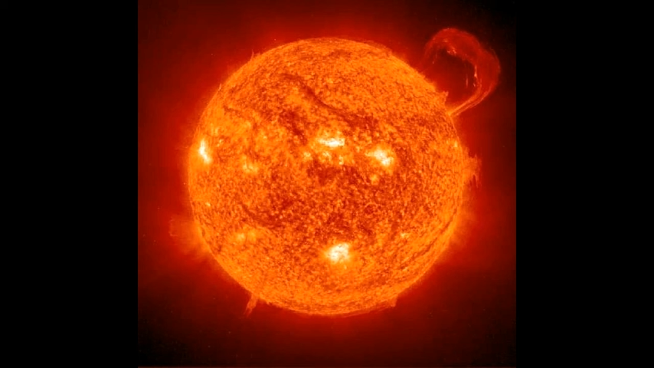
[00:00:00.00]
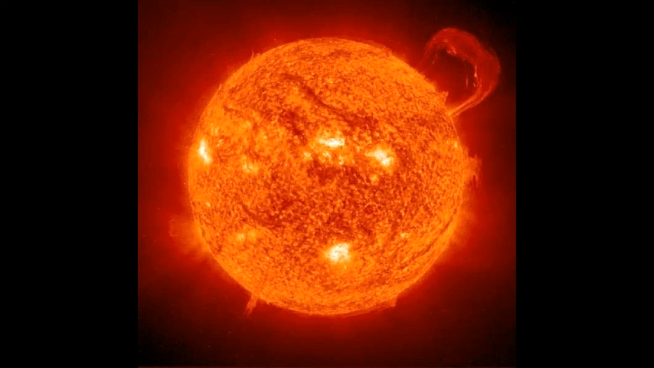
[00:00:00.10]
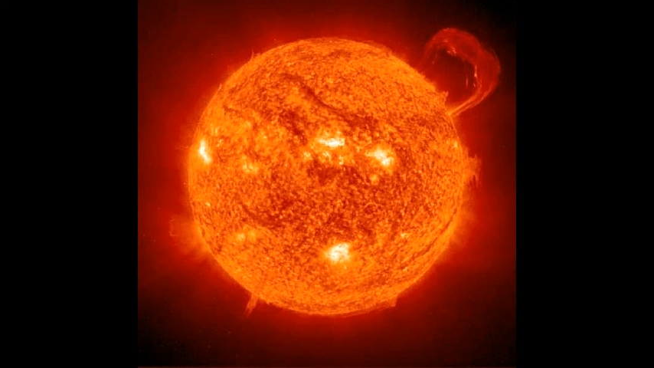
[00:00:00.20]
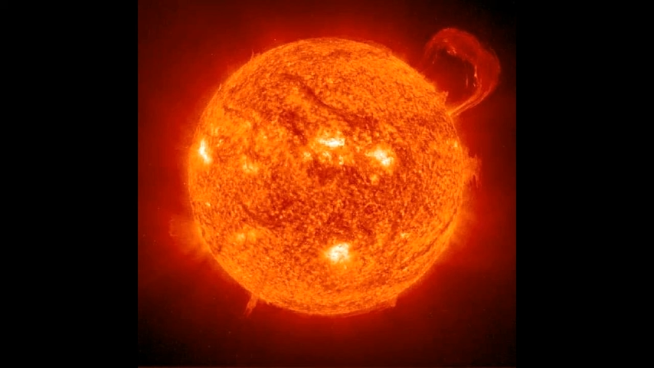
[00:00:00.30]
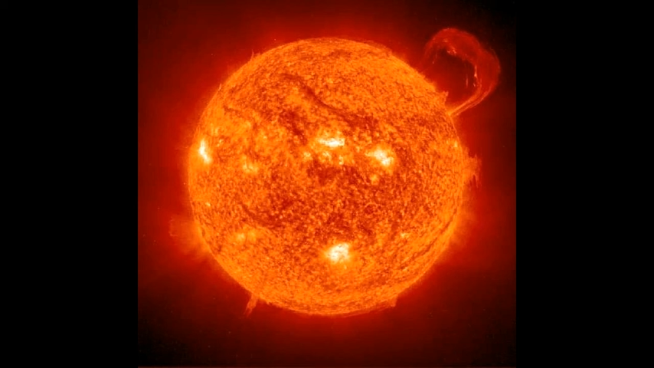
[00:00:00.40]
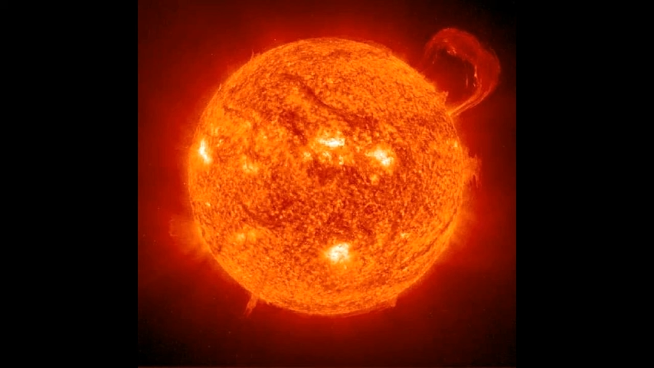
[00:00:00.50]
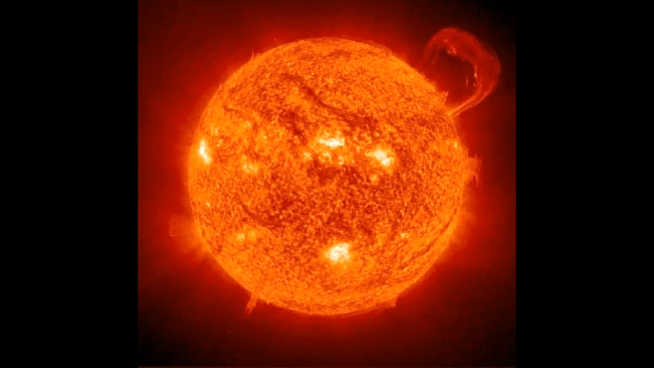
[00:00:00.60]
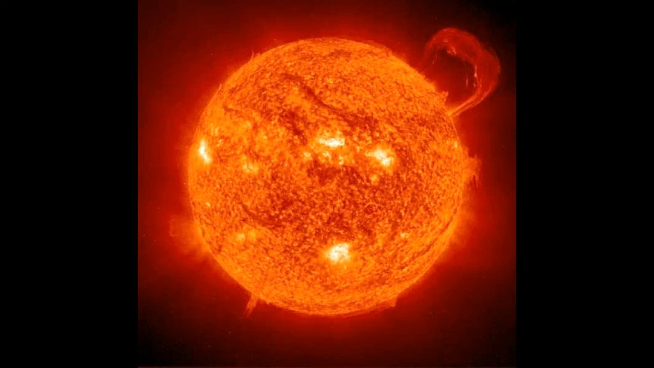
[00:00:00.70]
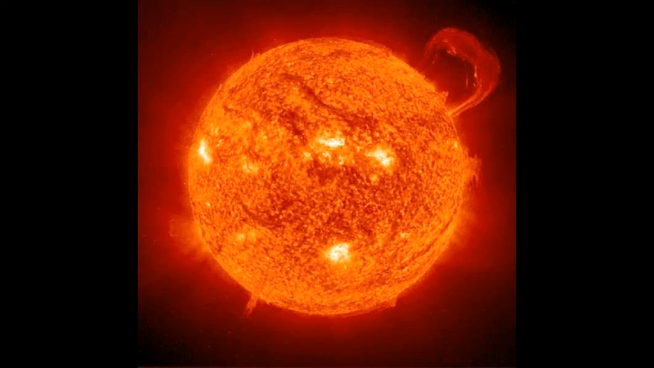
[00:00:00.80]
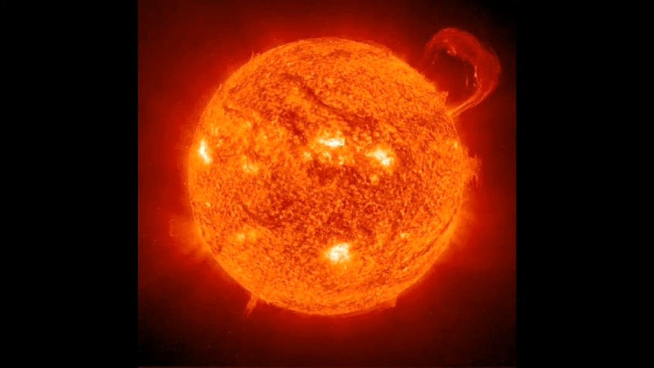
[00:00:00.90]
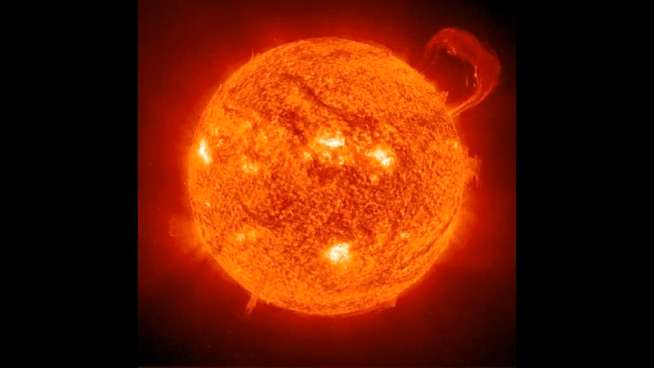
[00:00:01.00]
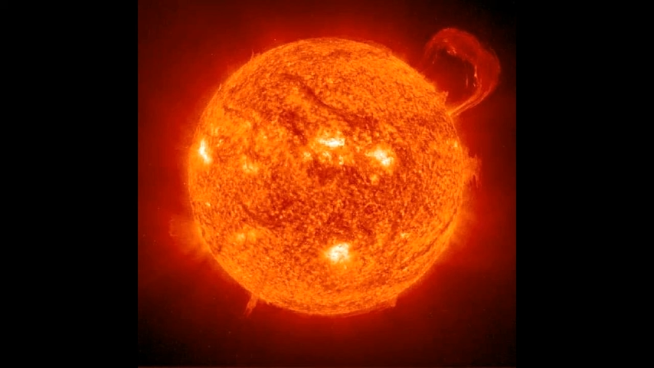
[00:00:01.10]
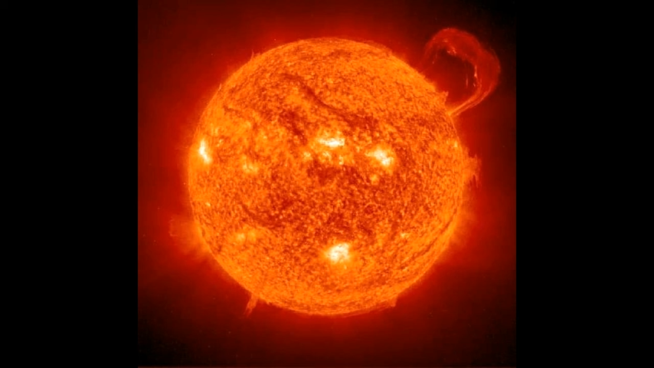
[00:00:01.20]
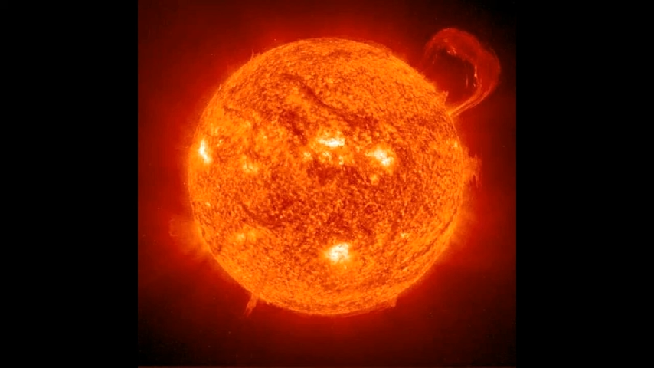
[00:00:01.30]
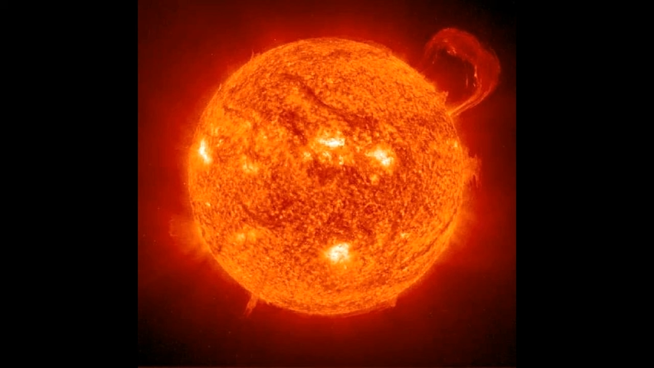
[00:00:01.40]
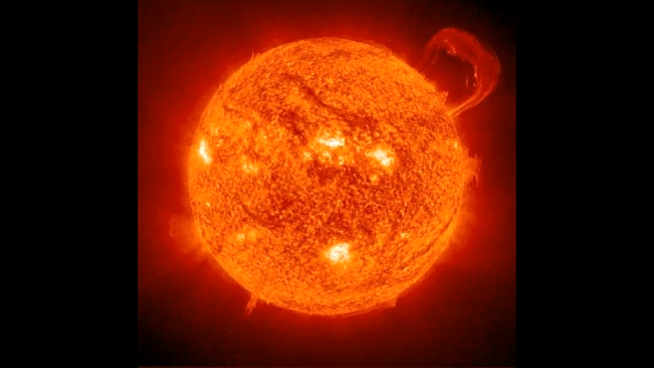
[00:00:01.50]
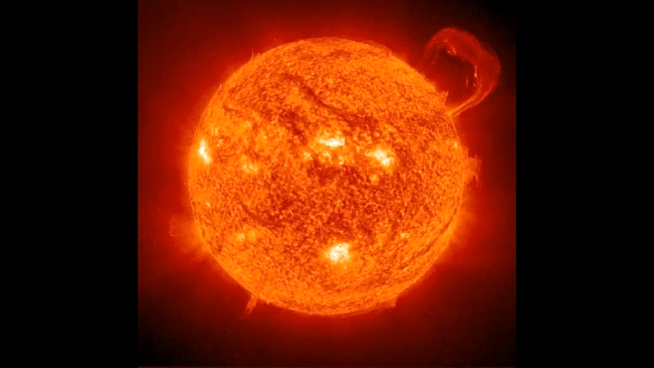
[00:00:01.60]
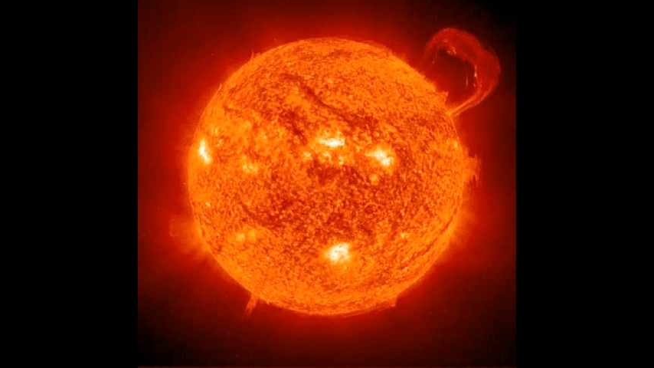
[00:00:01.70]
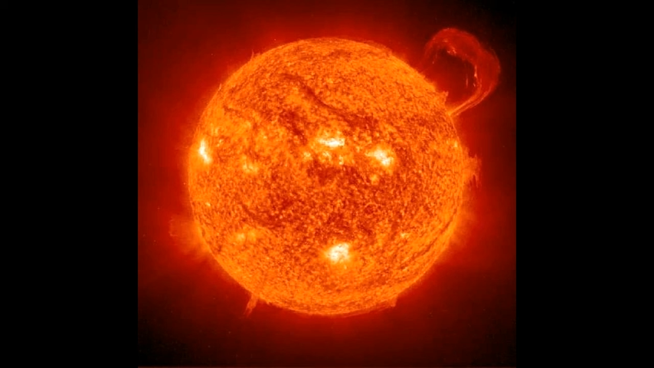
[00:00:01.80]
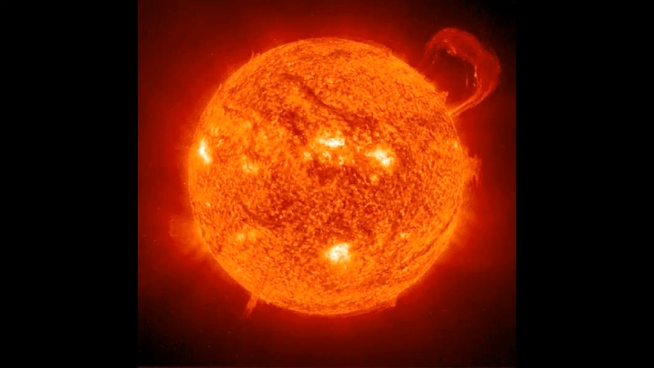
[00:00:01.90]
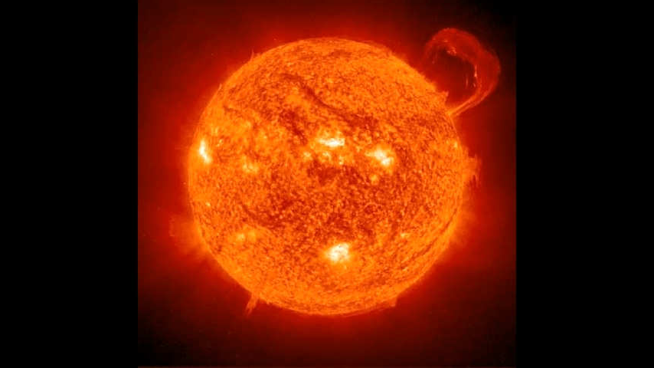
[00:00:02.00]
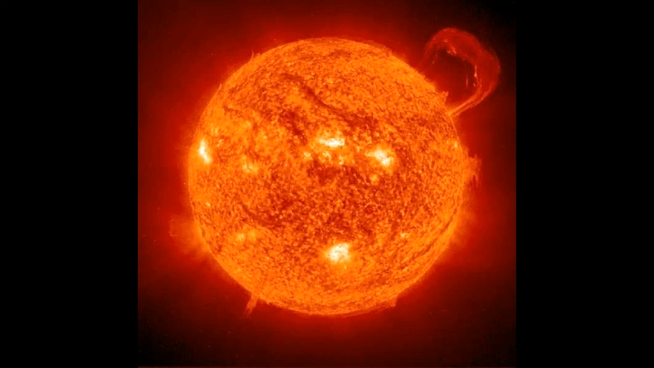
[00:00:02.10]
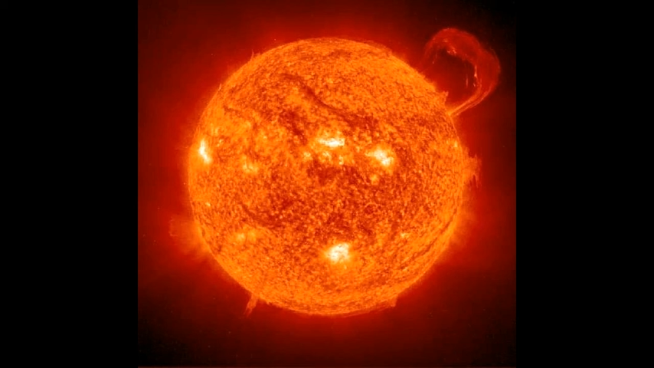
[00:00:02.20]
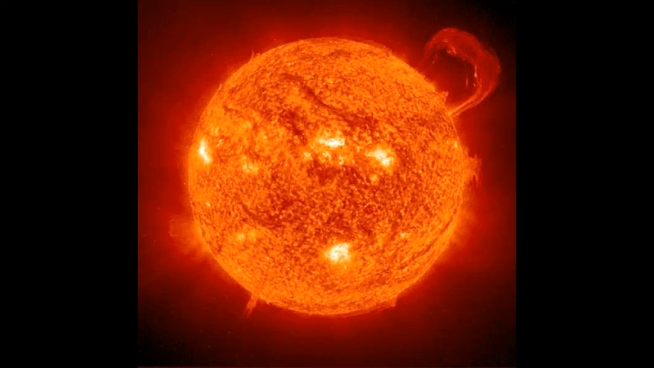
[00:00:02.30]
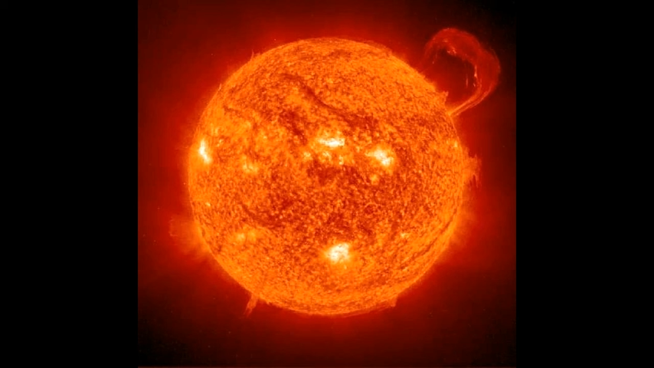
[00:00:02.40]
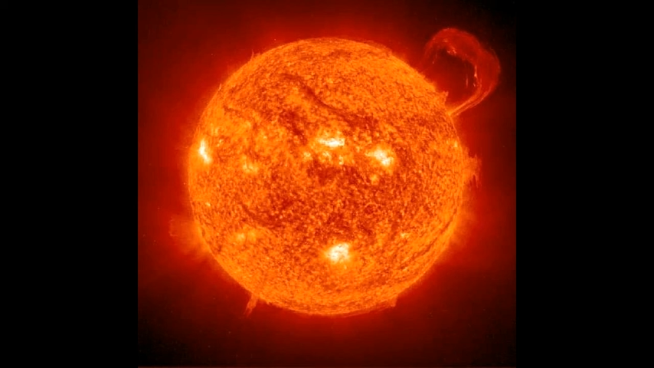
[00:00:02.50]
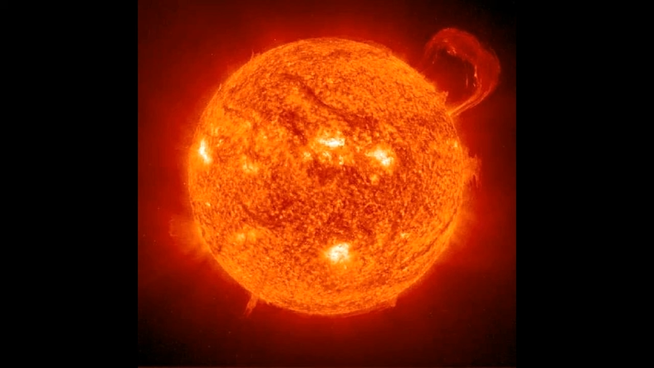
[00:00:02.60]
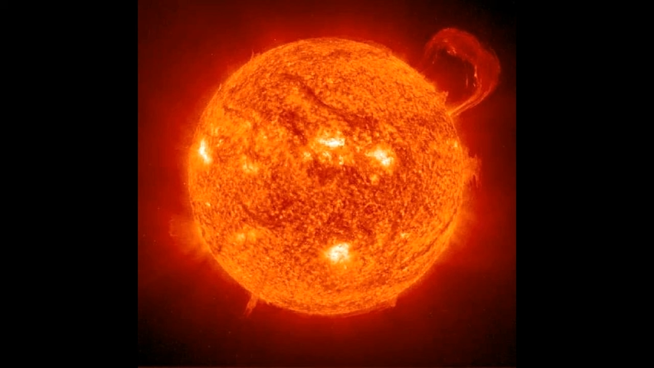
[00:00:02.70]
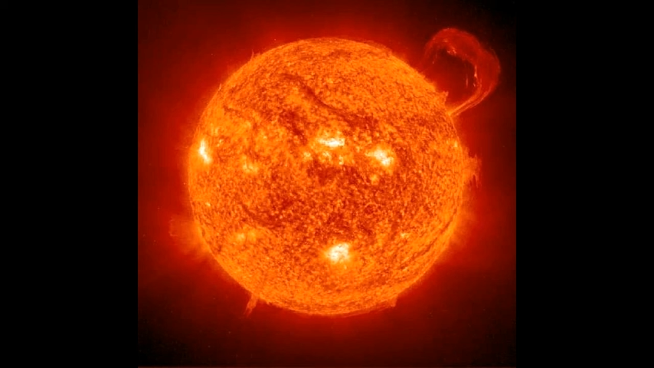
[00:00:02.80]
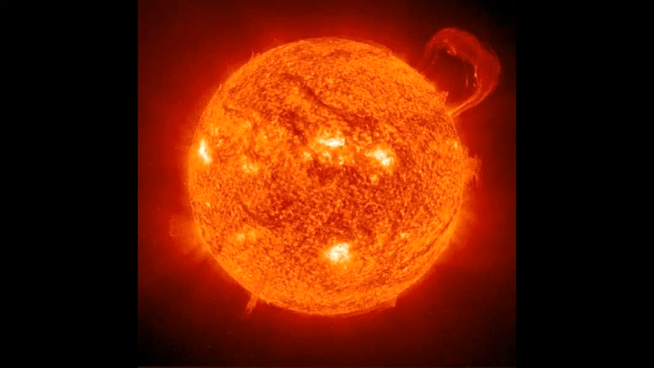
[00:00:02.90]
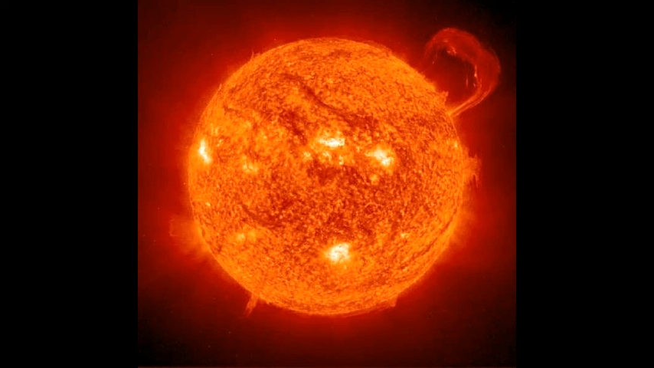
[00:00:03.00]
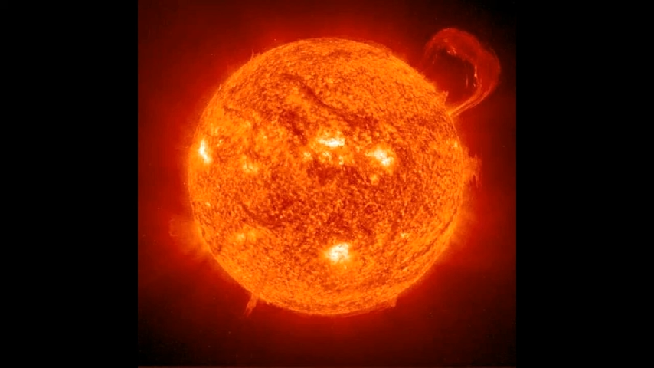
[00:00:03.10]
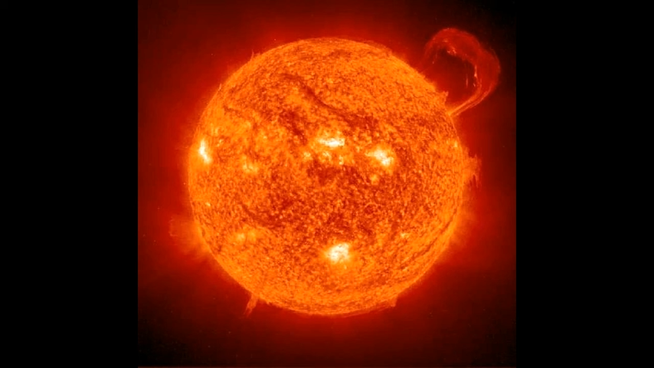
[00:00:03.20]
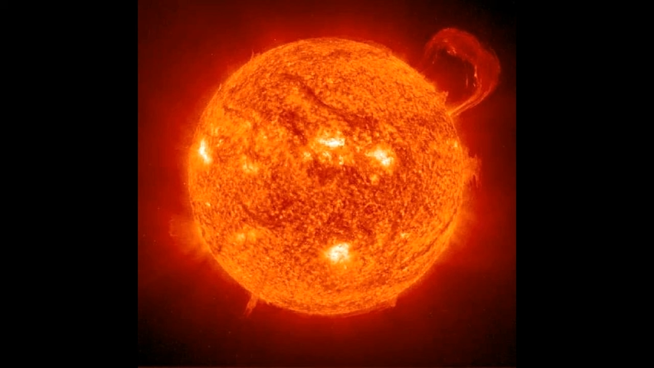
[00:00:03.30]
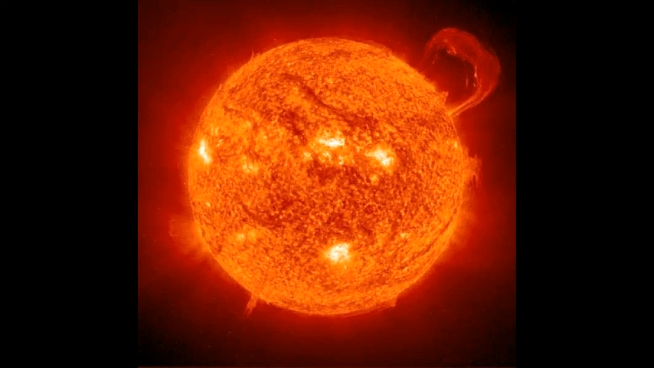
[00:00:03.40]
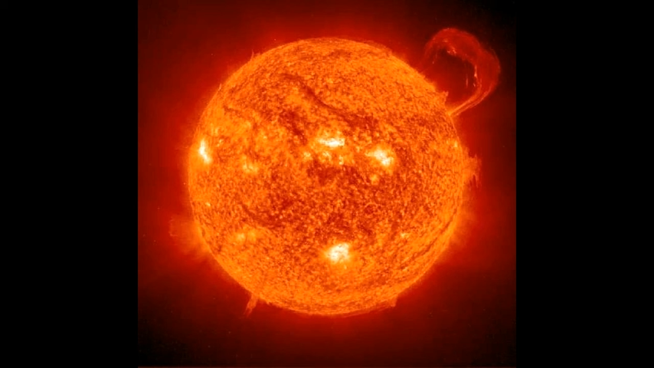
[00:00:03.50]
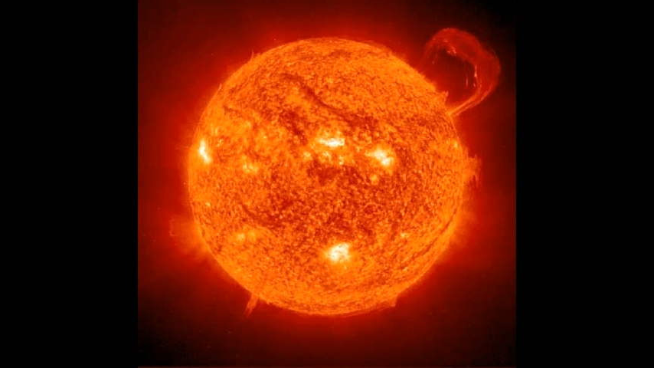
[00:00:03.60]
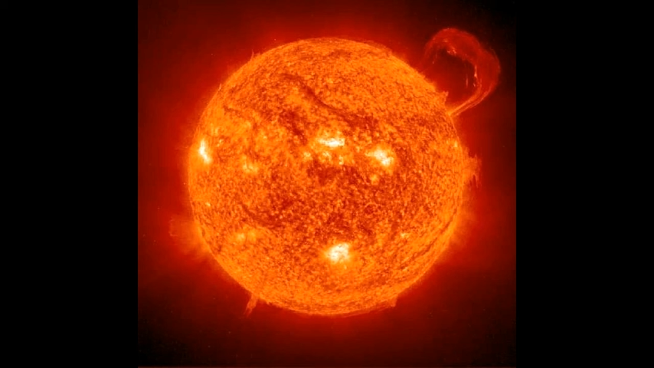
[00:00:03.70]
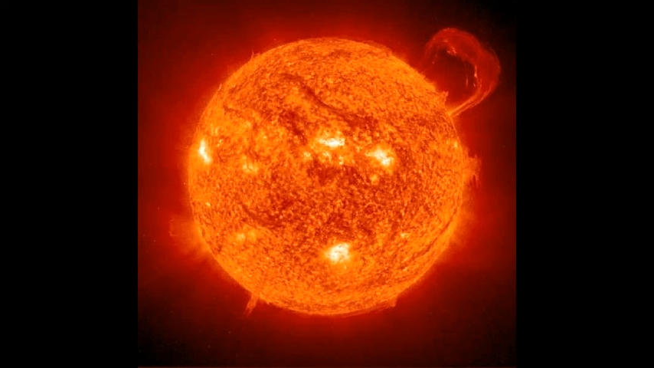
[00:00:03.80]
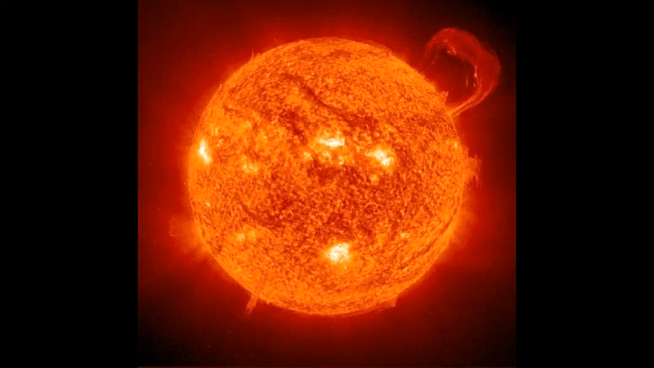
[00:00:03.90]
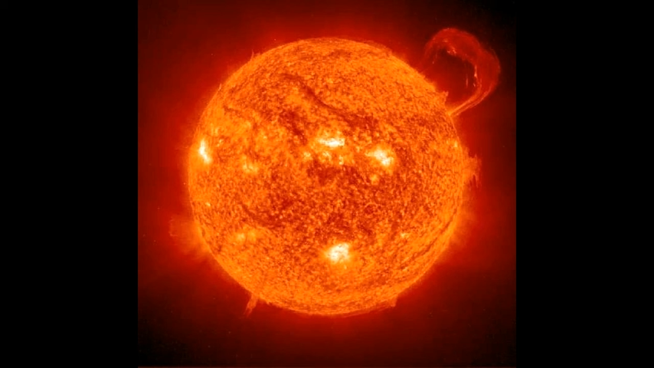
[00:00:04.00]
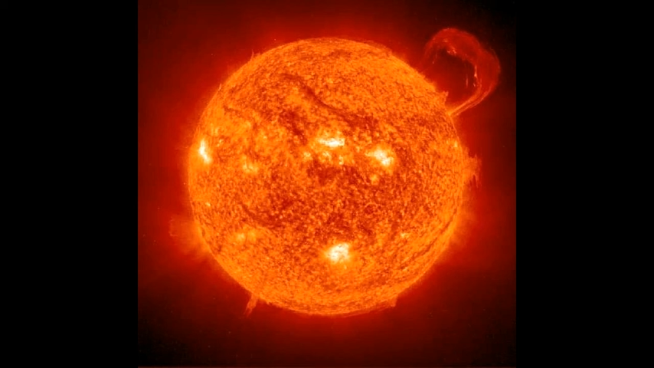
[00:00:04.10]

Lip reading: Nobody's mouth can be seen.